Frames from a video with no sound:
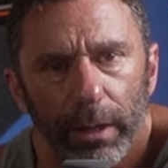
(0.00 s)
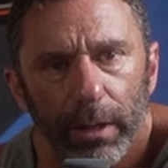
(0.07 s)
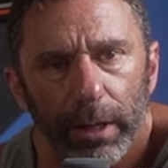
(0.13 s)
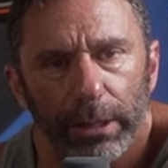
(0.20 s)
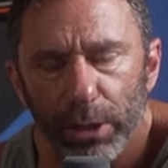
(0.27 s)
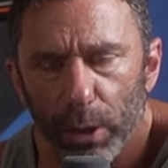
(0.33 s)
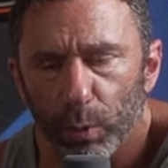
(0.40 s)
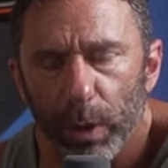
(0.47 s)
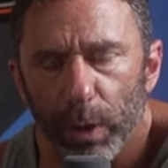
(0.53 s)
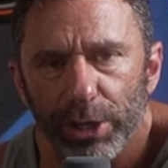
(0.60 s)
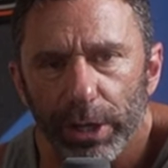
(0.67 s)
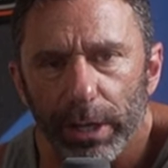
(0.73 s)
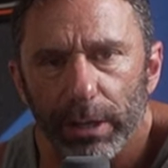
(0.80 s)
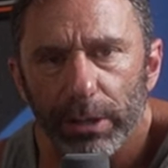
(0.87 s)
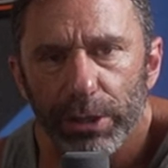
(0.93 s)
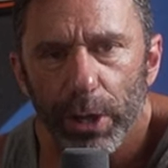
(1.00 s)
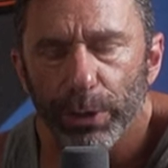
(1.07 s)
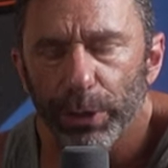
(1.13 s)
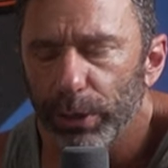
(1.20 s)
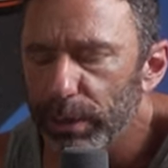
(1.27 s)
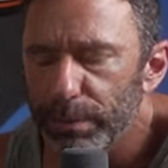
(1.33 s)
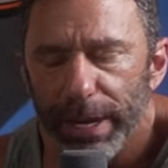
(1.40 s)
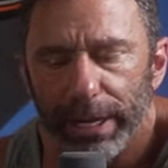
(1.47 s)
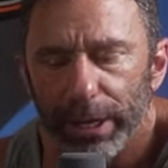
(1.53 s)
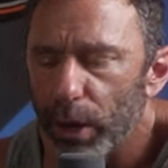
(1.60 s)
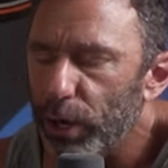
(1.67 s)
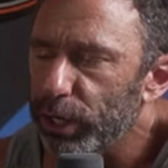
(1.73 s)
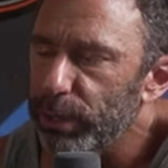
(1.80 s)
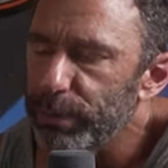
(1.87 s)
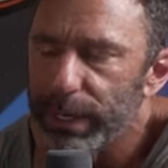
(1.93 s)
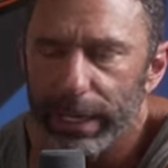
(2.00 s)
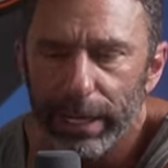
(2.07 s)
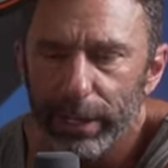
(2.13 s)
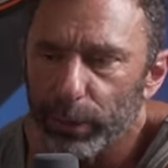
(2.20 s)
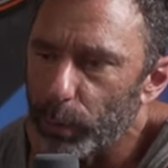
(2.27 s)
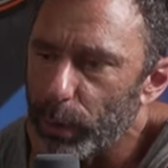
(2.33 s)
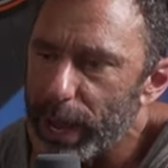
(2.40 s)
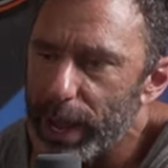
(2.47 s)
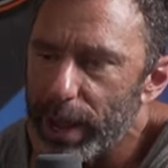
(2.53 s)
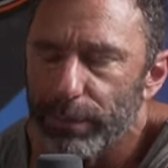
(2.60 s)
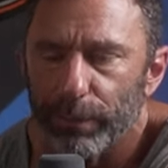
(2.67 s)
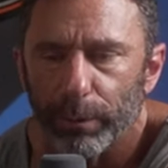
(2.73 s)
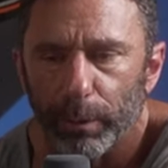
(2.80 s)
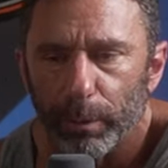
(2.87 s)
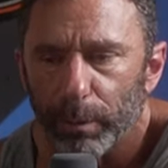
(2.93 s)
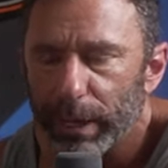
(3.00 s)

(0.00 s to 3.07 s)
like don't rush it so you could make an argument either way for